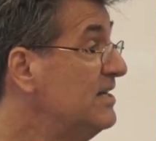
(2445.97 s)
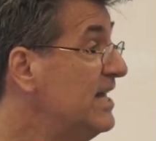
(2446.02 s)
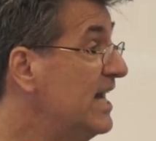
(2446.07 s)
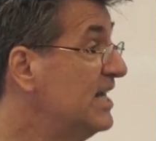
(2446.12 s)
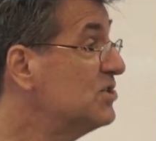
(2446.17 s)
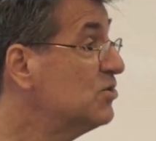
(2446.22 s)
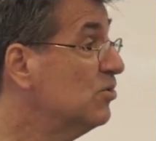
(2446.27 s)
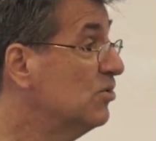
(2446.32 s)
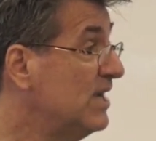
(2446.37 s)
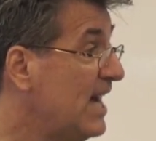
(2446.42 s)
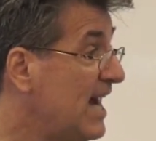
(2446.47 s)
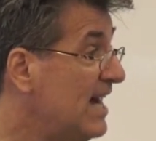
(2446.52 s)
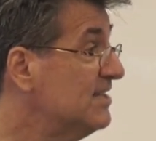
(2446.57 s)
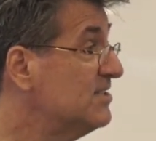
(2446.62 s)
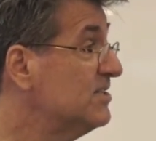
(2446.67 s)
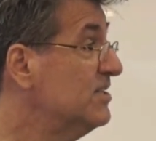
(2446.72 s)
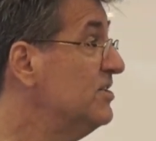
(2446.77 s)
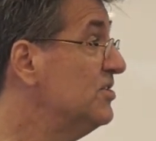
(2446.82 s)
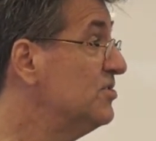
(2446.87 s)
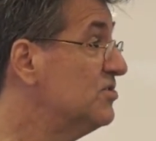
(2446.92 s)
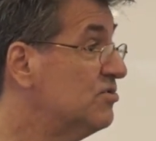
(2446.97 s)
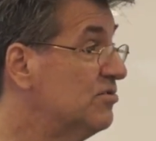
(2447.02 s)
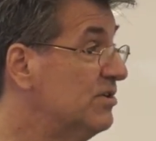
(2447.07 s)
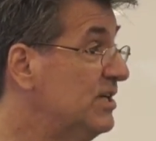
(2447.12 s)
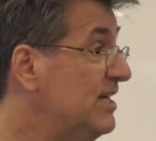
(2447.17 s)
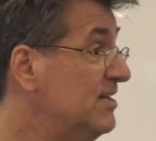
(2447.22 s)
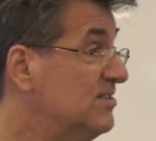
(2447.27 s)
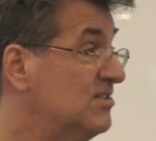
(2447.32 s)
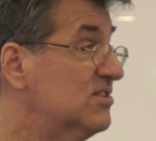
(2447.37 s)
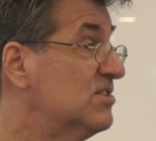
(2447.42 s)
natural gas
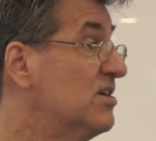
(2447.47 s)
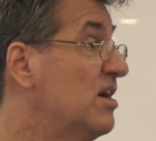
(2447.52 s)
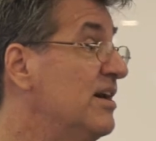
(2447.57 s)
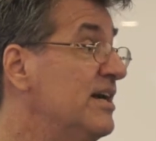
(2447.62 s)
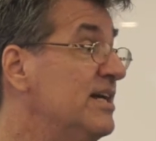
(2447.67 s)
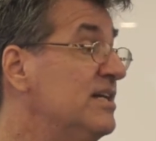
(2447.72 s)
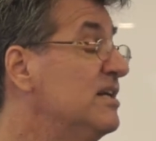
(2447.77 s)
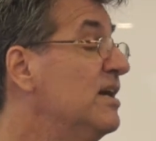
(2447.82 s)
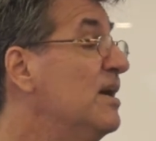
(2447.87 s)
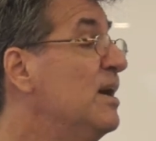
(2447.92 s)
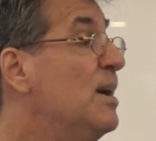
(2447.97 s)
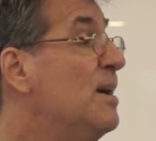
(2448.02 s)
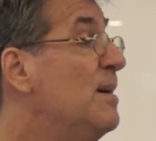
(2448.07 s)
industry has signed